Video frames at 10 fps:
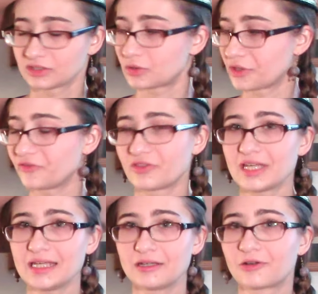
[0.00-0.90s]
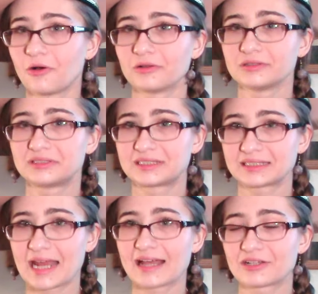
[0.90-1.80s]
sort of the gold
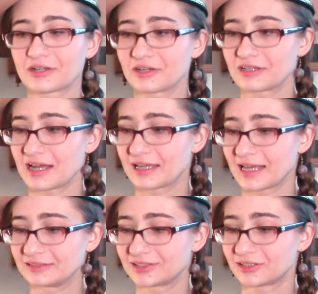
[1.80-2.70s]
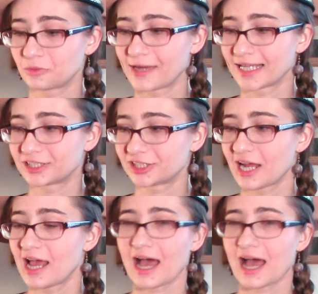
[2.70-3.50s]
standard against which